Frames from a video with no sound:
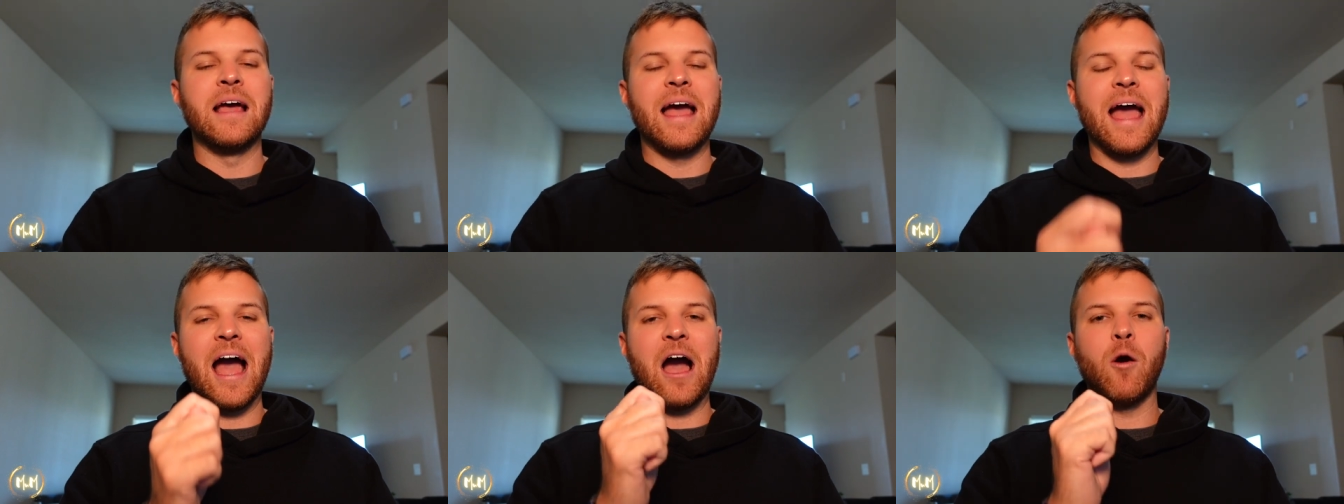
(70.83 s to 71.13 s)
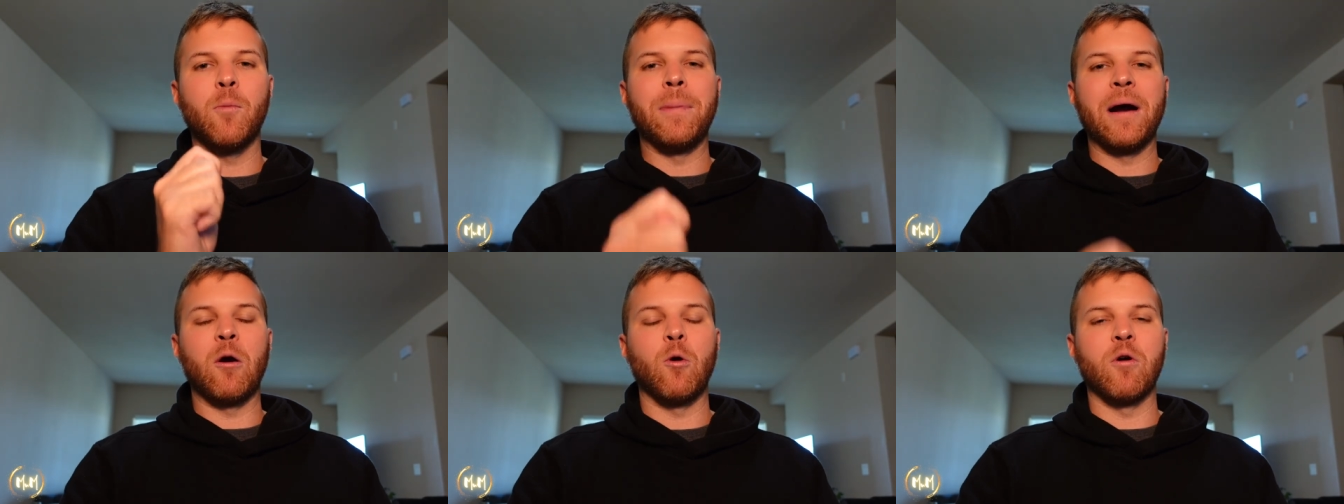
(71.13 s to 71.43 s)
how
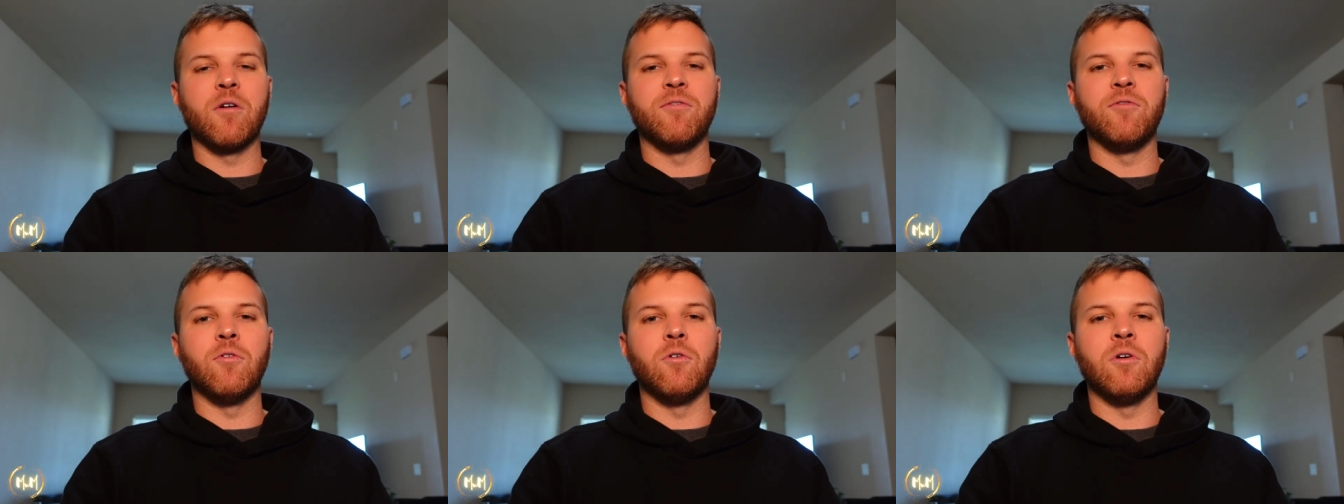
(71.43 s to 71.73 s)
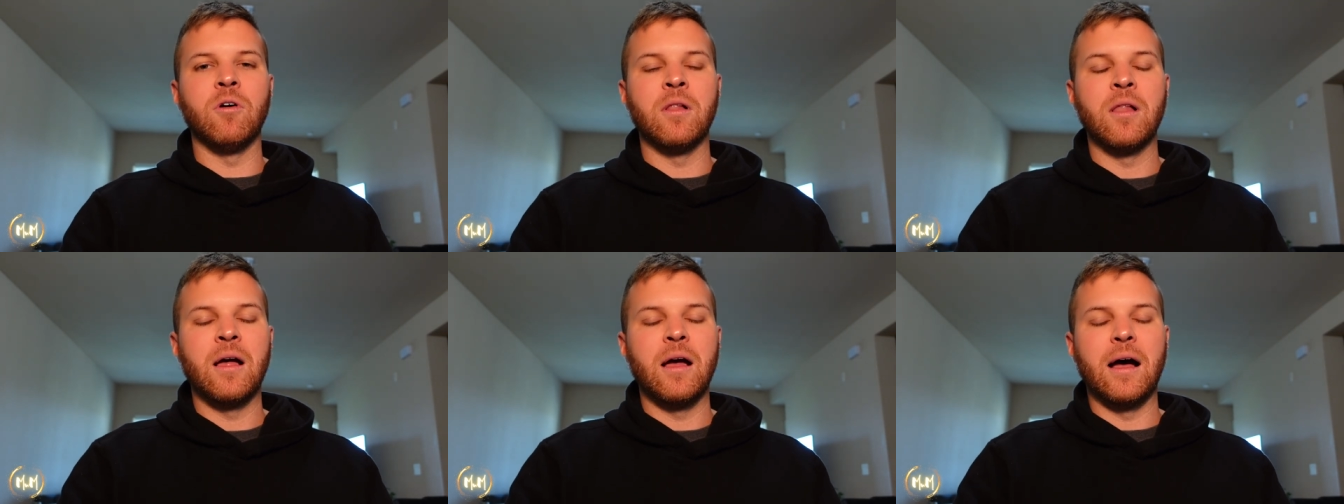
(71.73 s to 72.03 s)

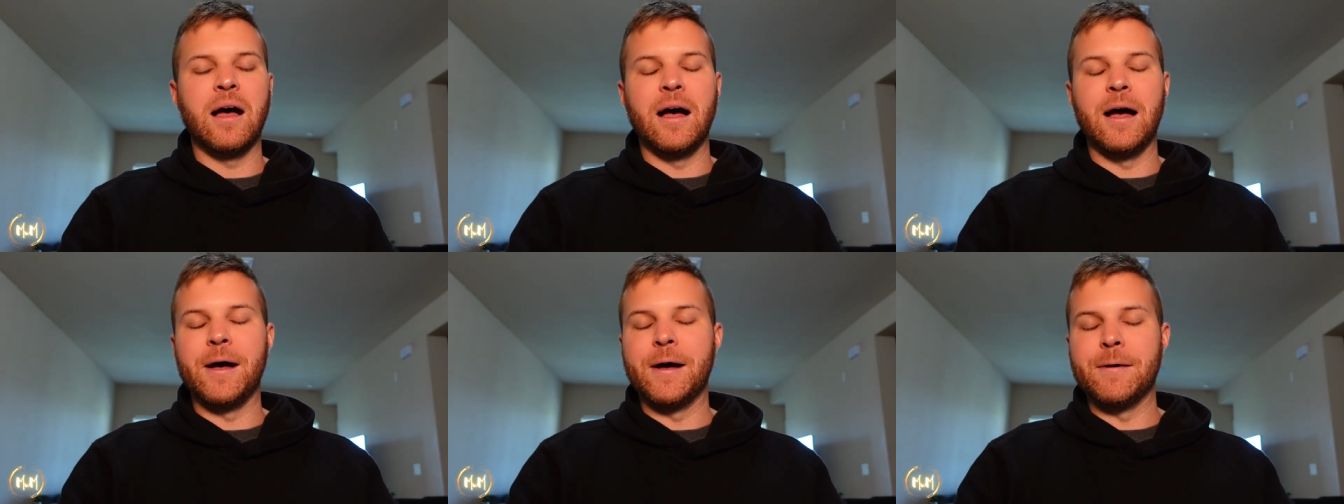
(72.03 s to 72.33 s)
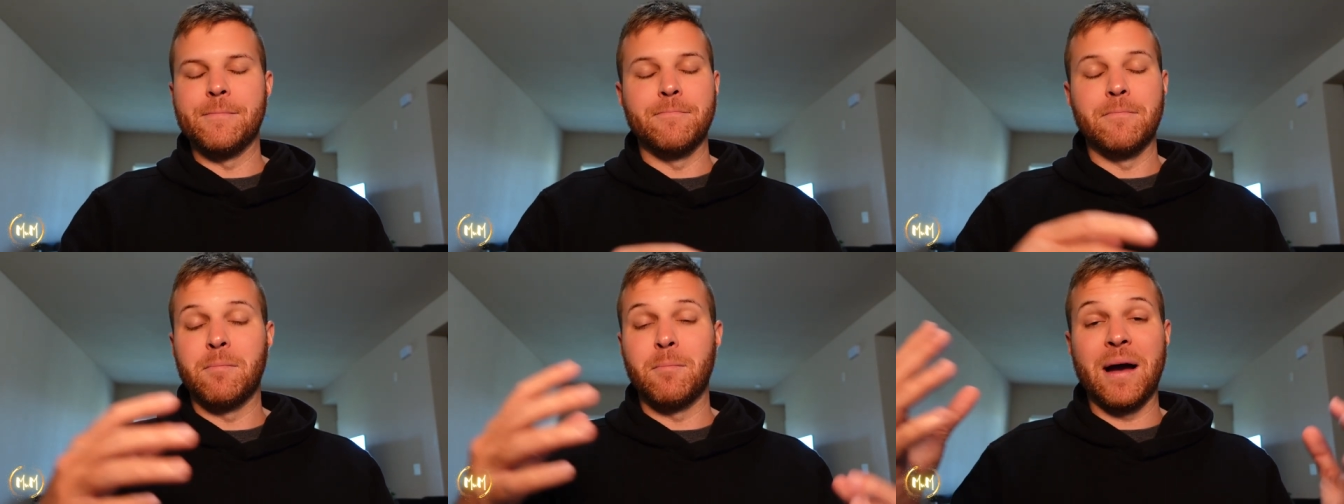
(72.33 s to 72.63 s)
powerful
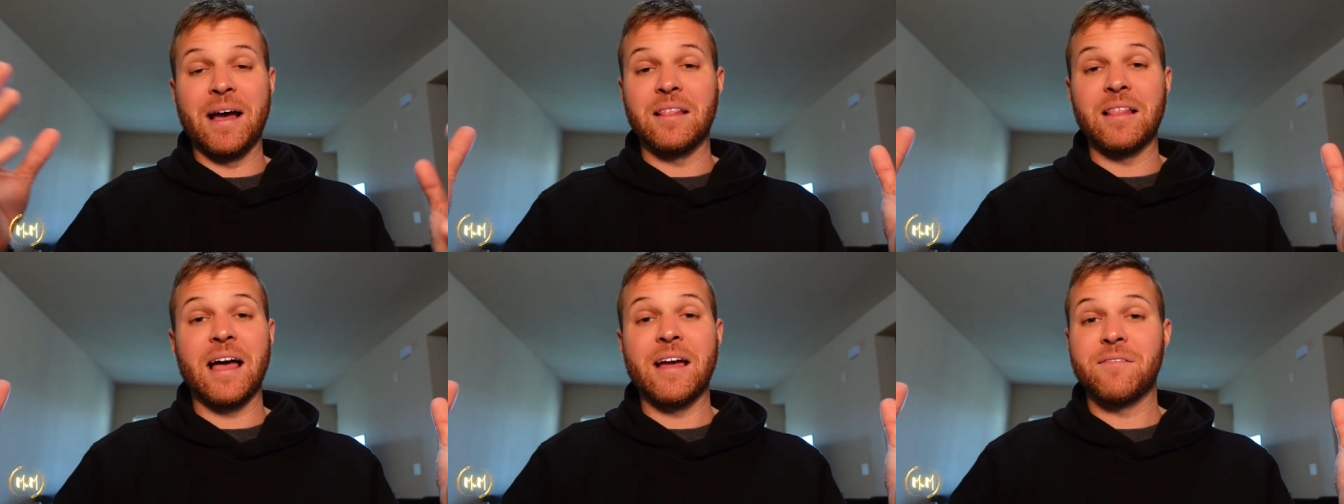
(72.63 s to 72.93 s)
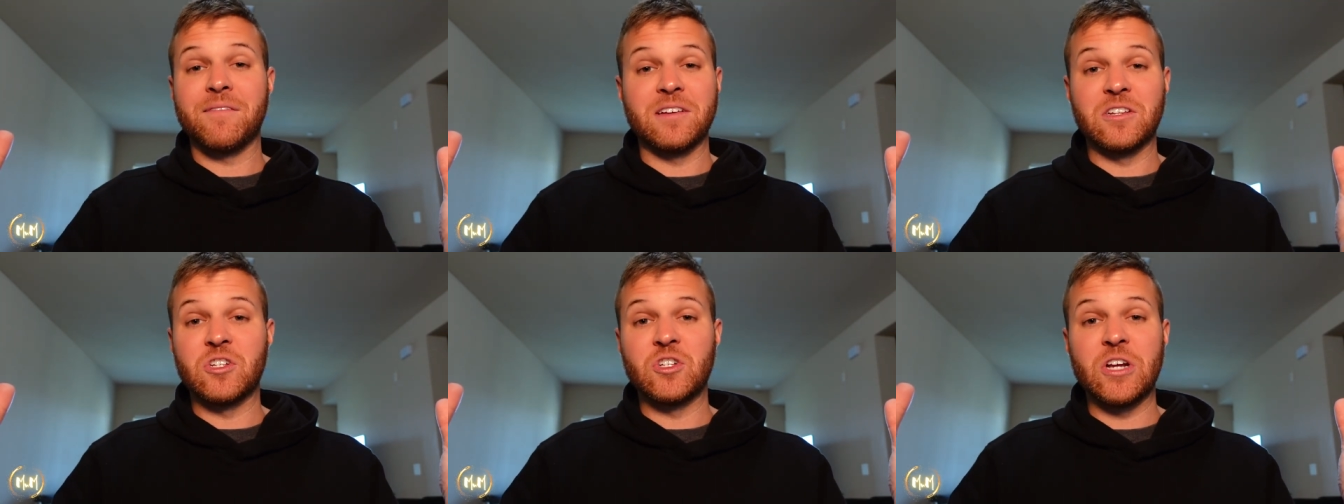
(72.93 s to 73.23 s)
um, my
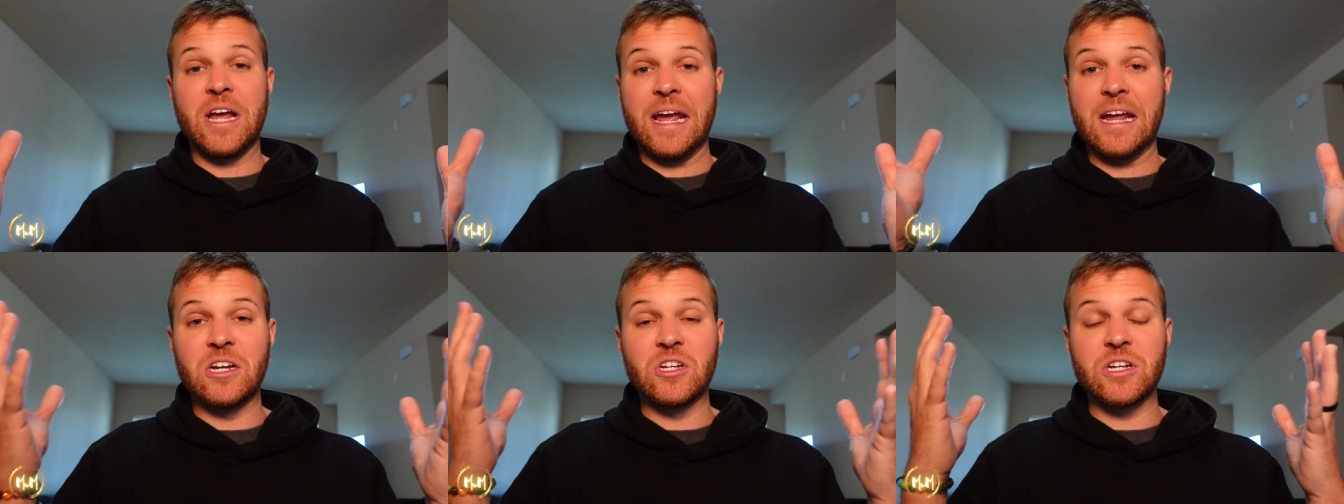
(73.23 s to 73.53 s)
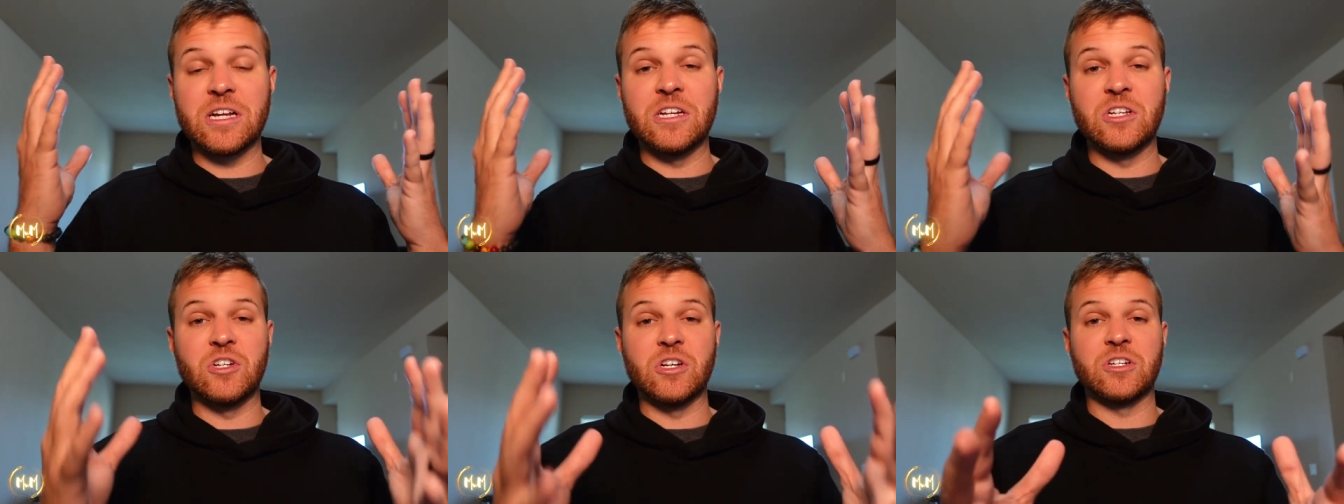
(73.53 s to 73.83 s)
life has changed
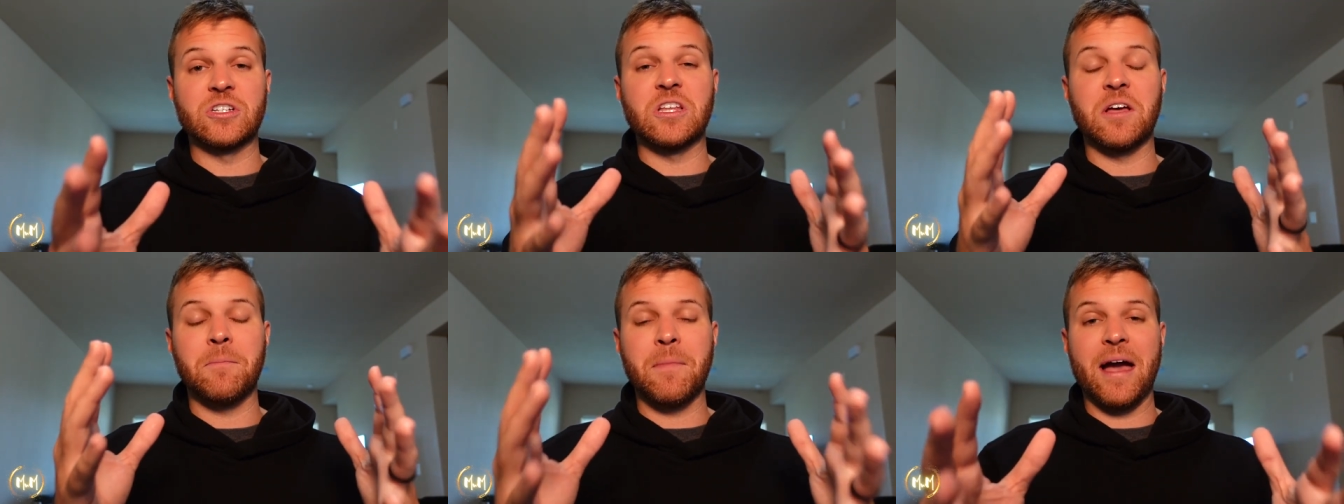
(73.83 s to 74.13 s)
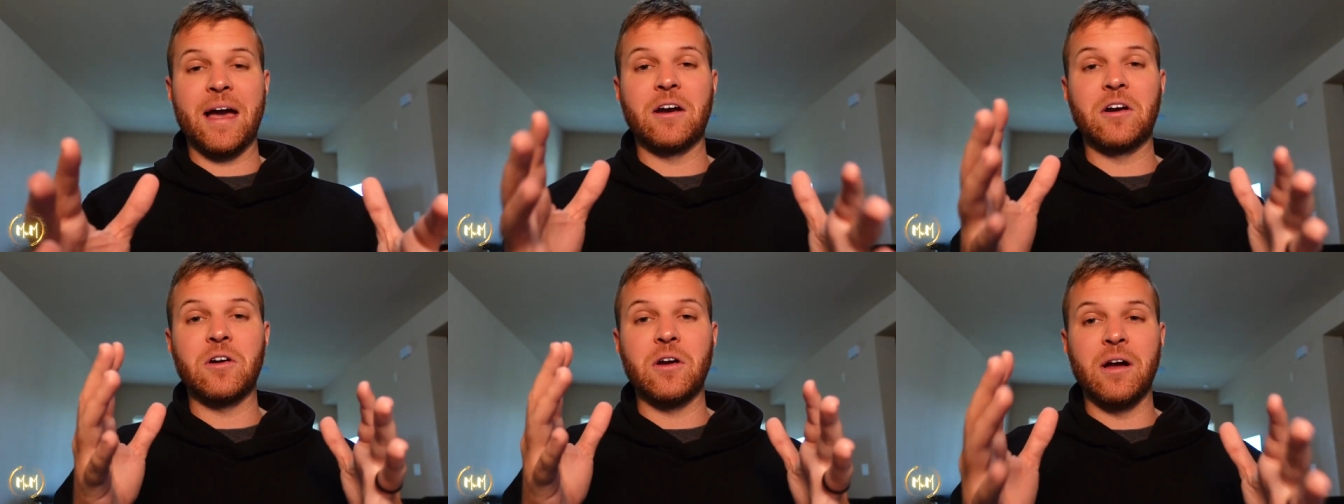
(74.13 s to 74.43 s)
in just a
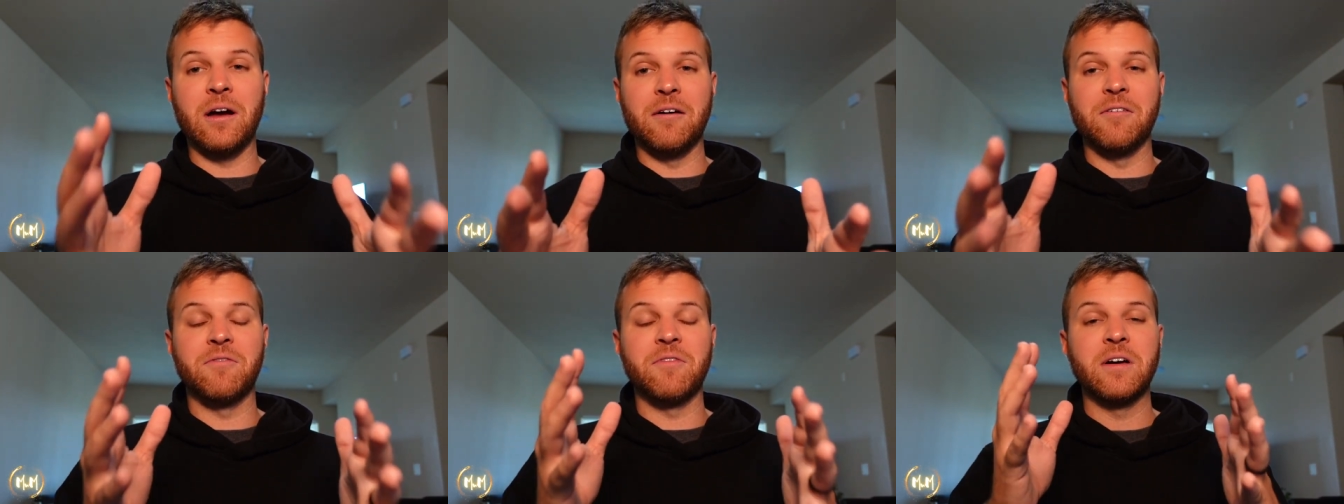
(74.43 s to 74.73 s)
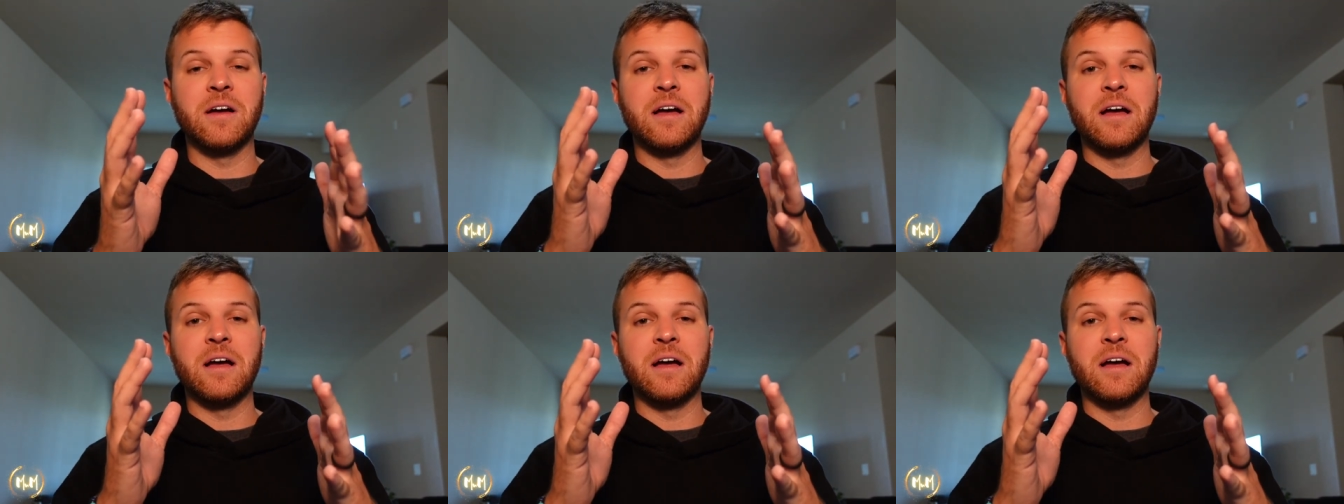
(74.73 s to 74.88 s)
matter of